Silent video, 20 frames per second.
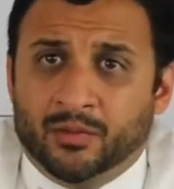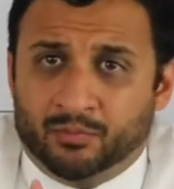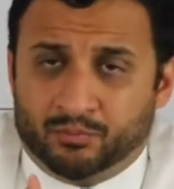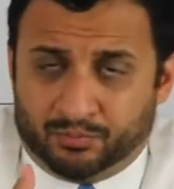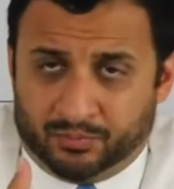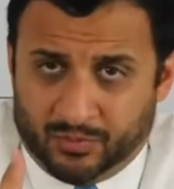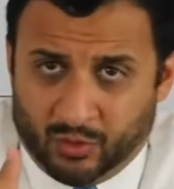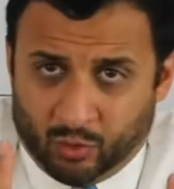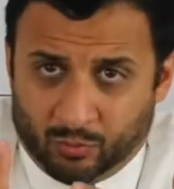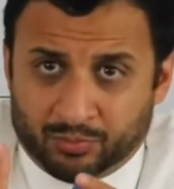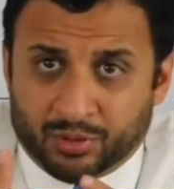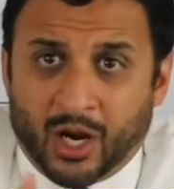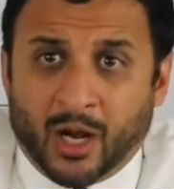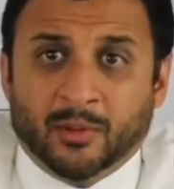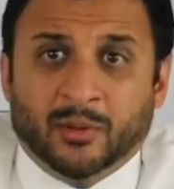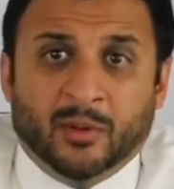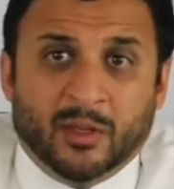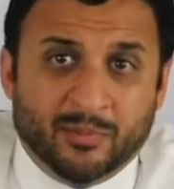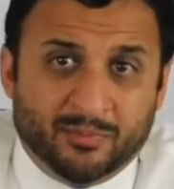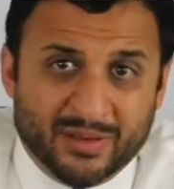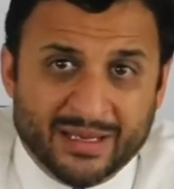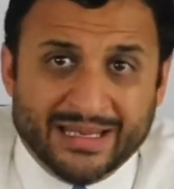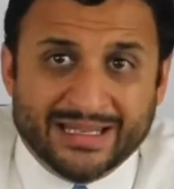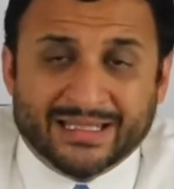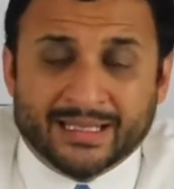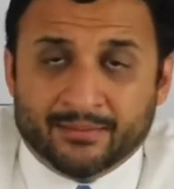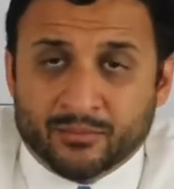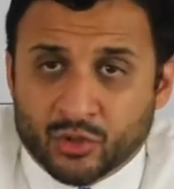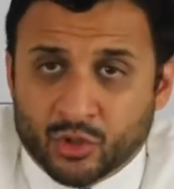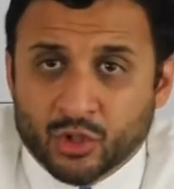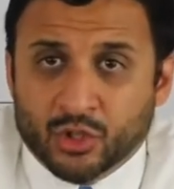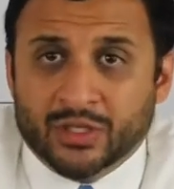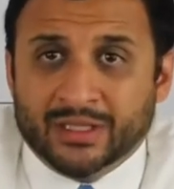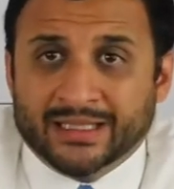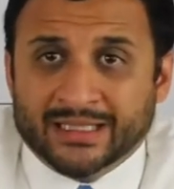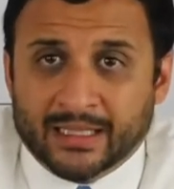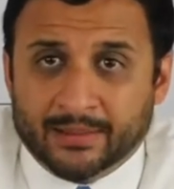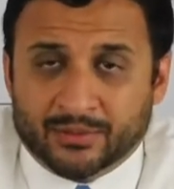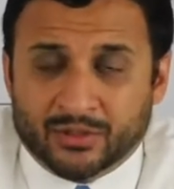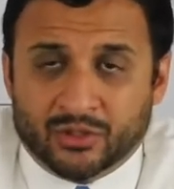There will probably be some good
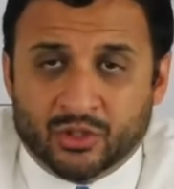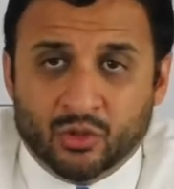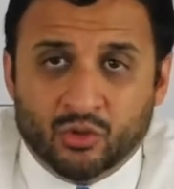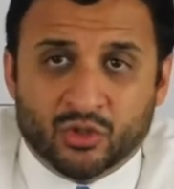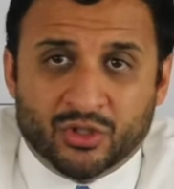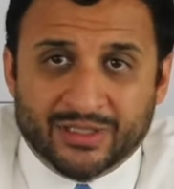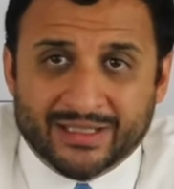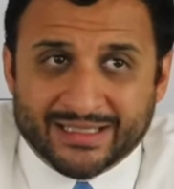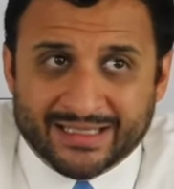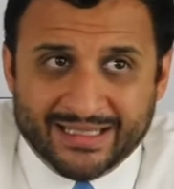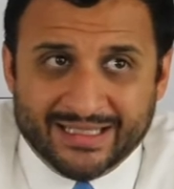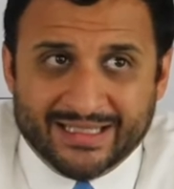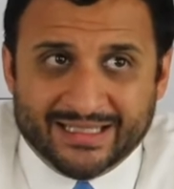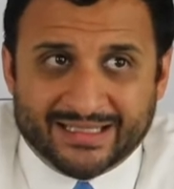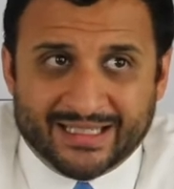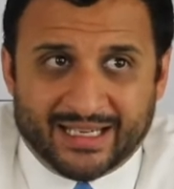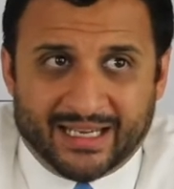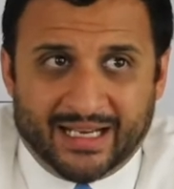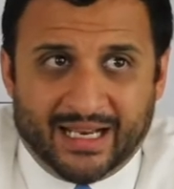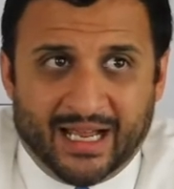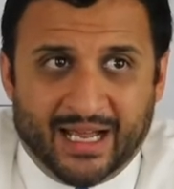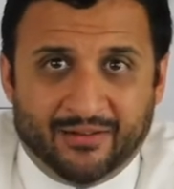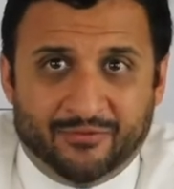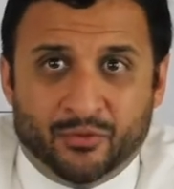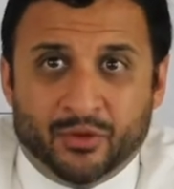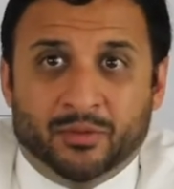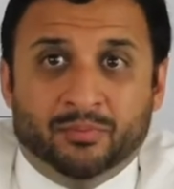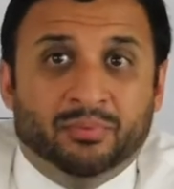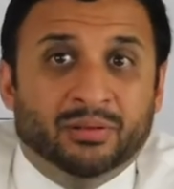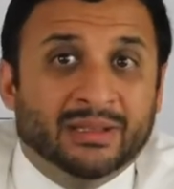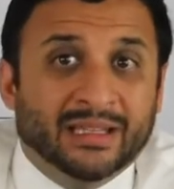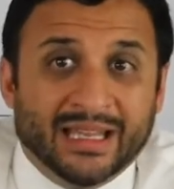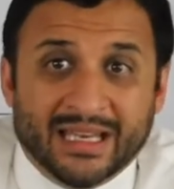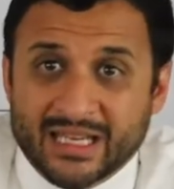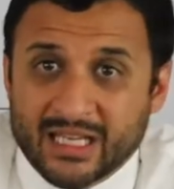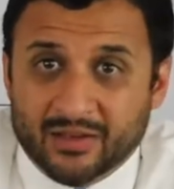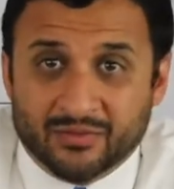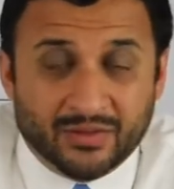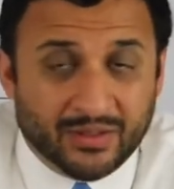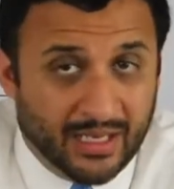substitutions in the second half with
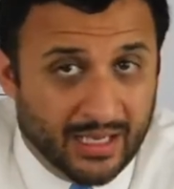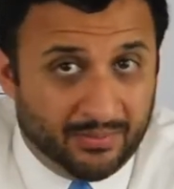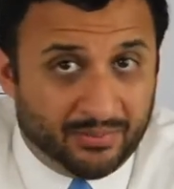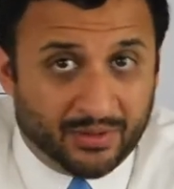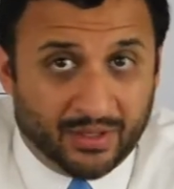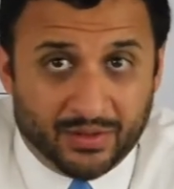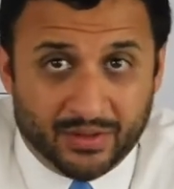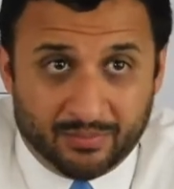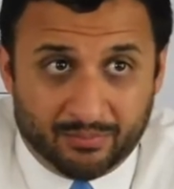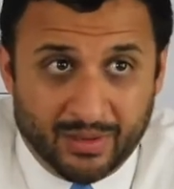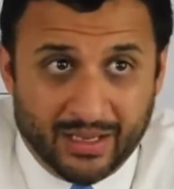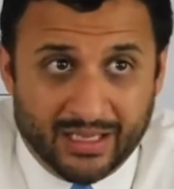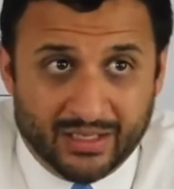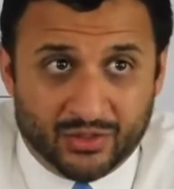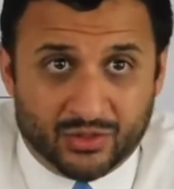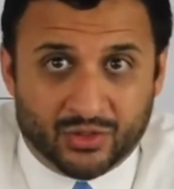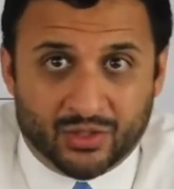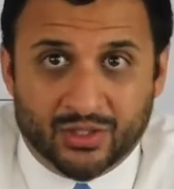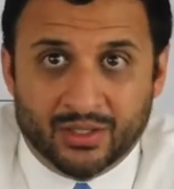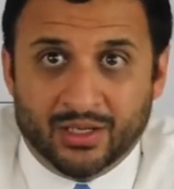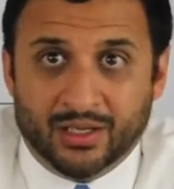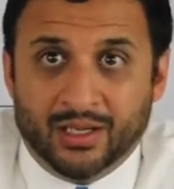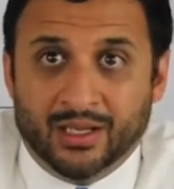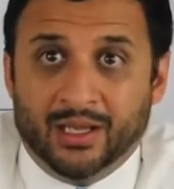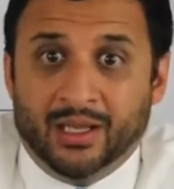plenty of depth on the bench.